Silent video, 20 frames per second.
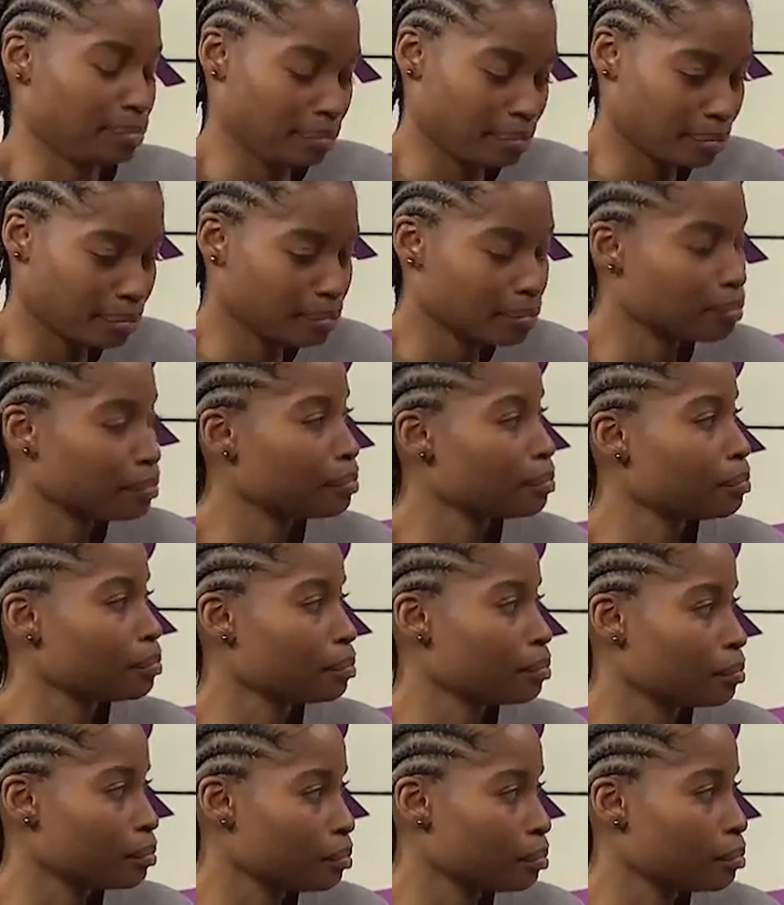
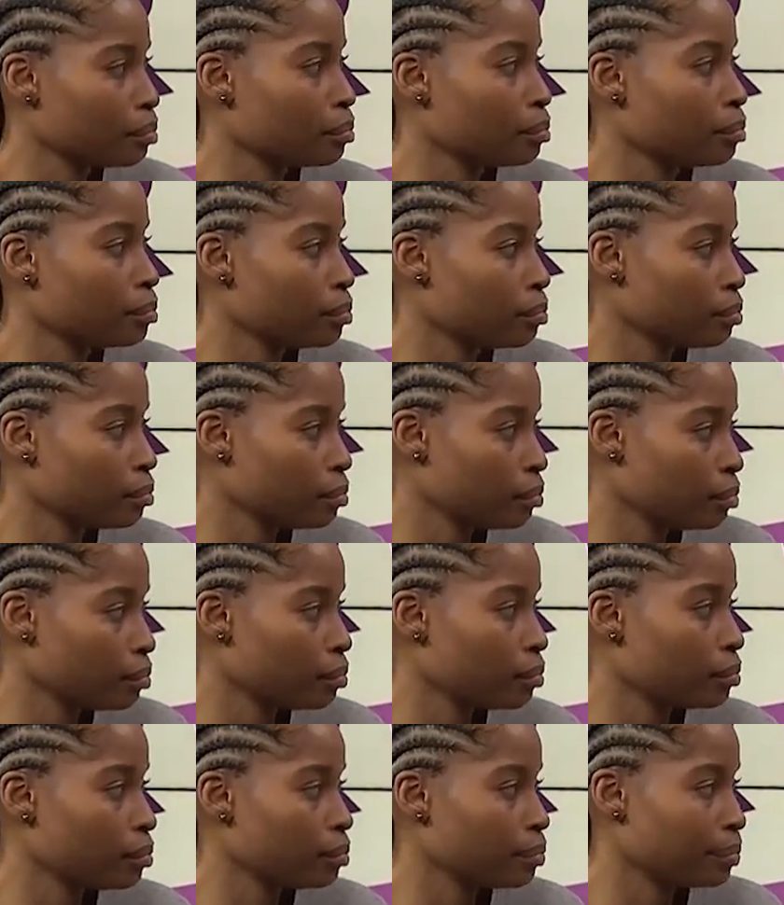
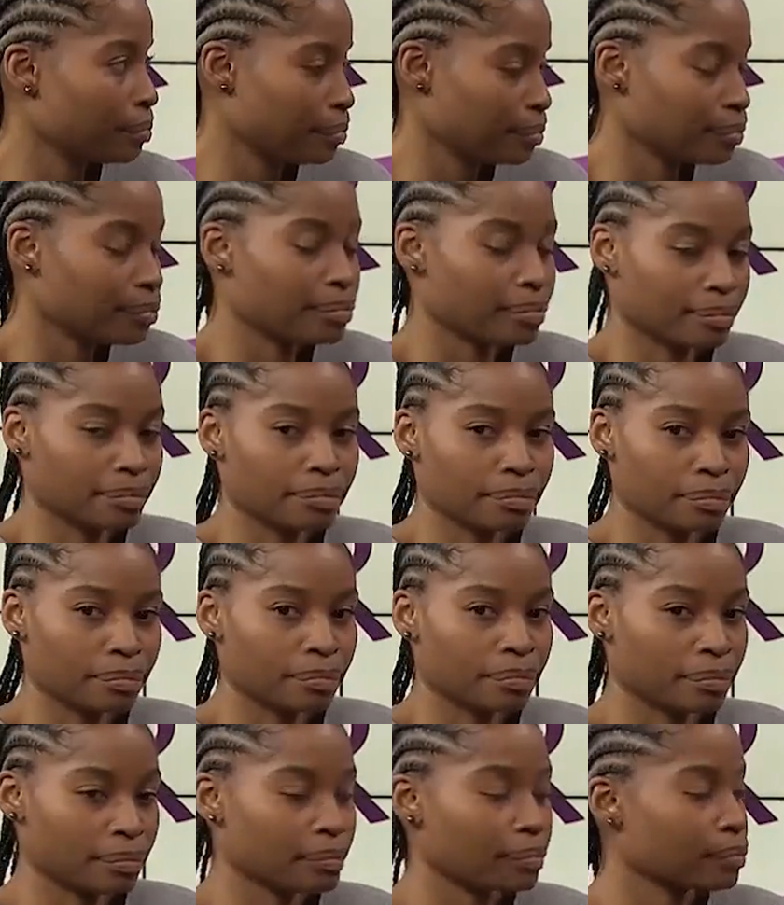
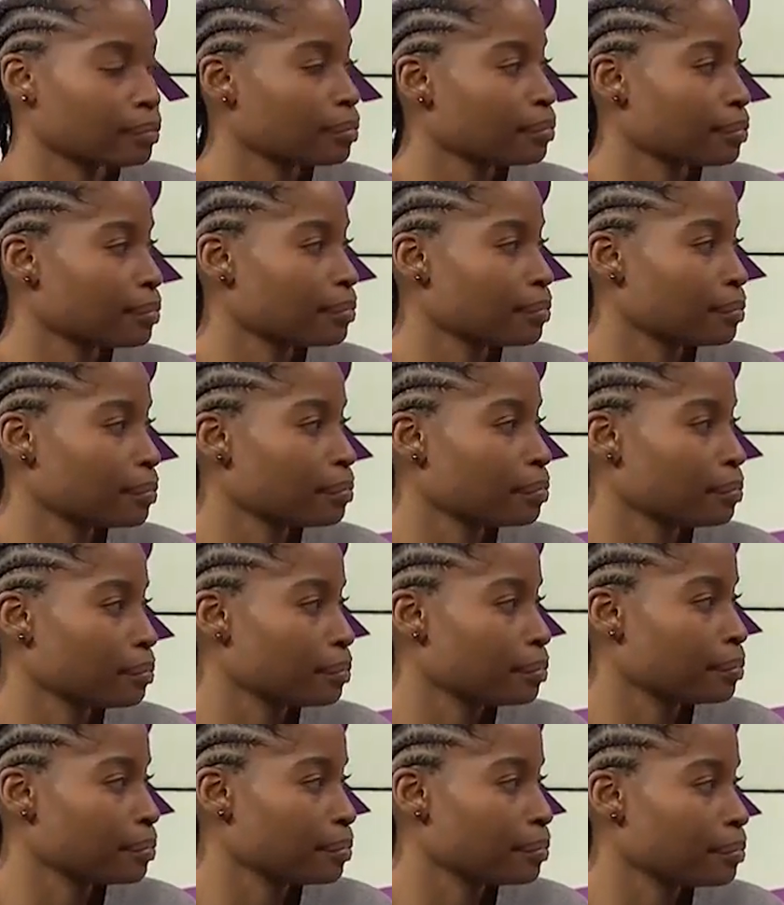
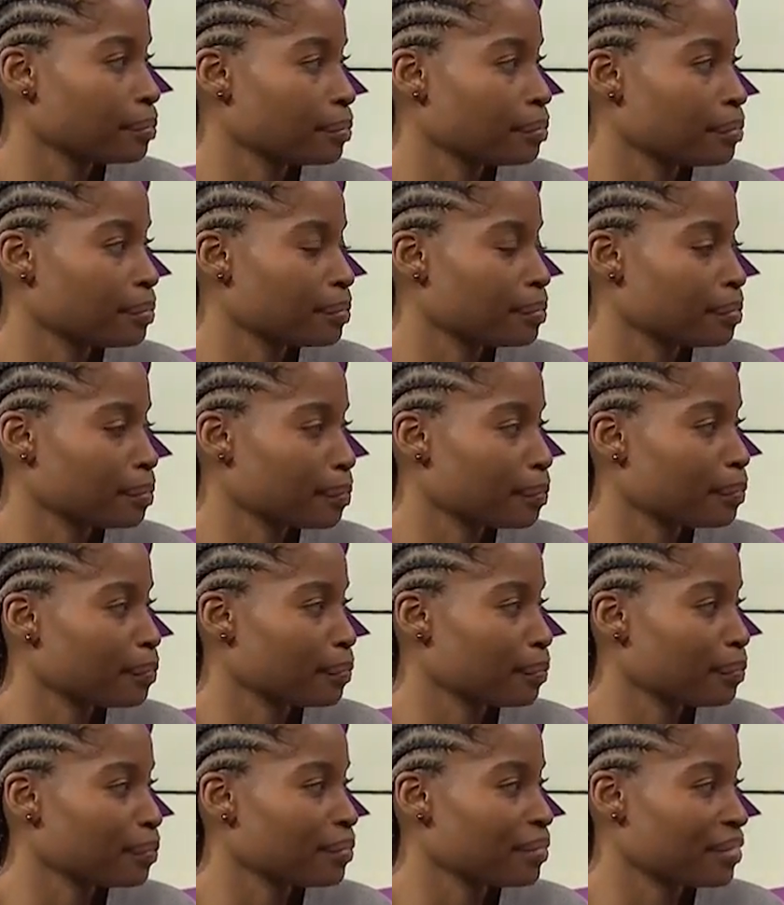
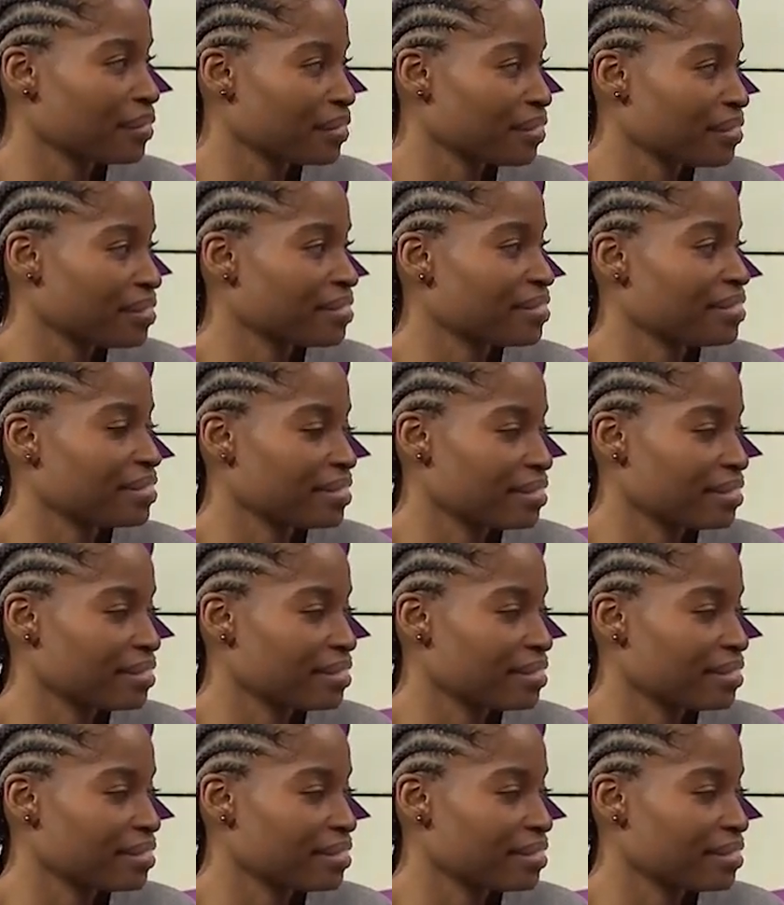The person shown says nothing.